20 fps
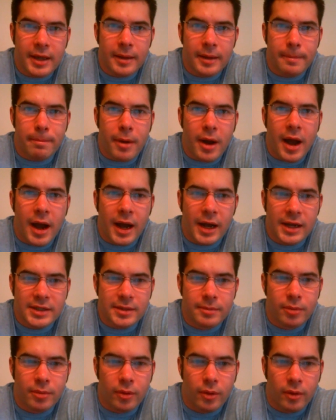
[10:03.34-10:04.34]
it
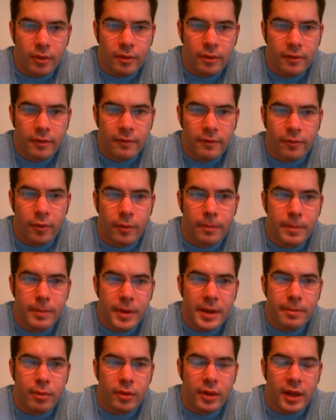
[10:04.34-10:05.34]
possible for
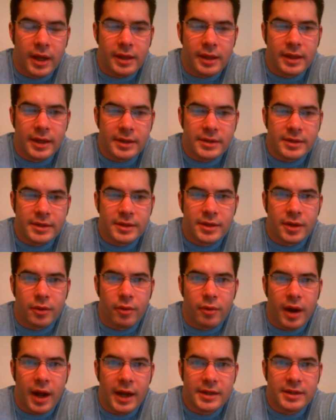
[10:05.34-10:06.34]
people like this to
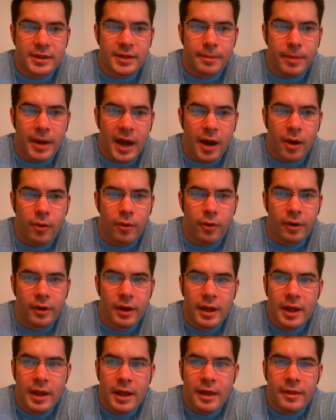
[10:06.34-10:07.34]
rise to power.
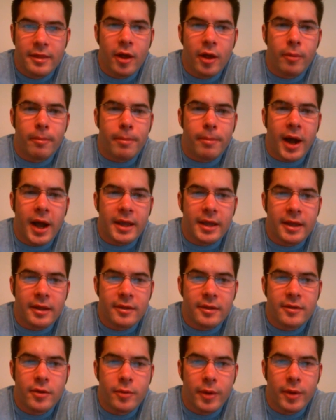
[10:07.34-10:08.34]
They'll buy
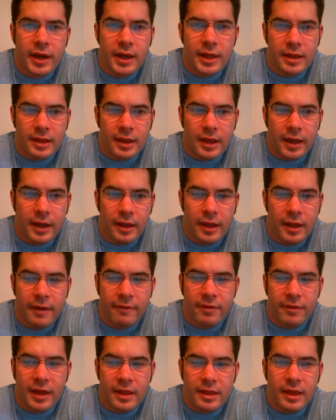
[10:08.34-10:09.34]
into anything.
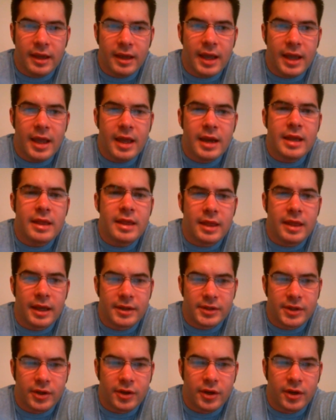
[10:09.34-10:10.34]
If they think
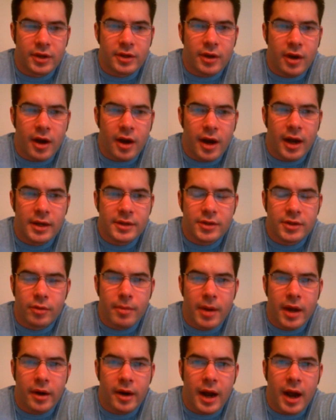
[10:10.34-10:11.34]
anything's a good cause, no
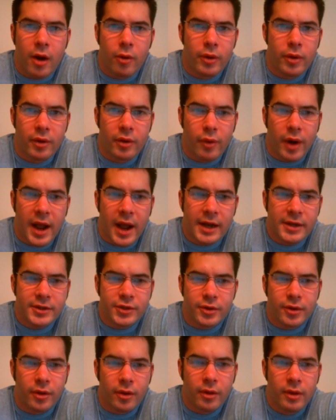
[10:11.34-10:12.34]
matter how
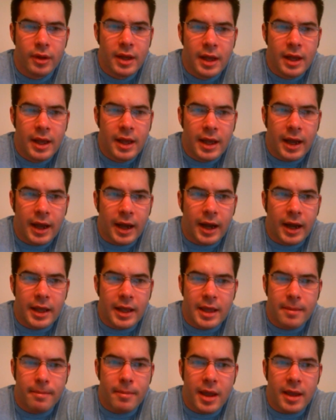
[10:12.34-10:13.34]
irrational
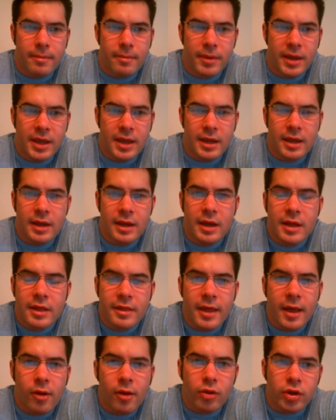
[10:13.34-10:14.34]
it may be,
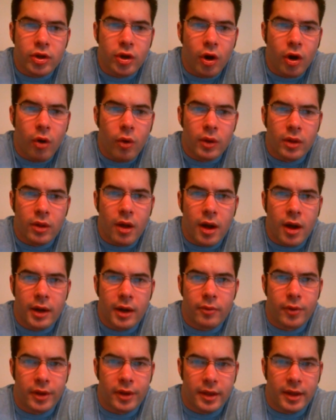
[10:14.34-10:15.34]
they'll go
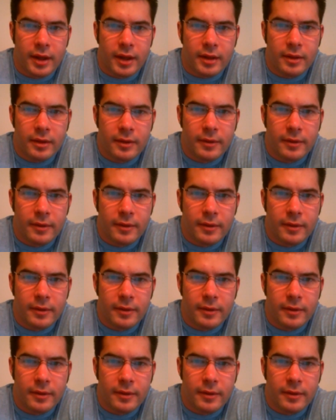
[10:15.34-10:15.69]
along with it.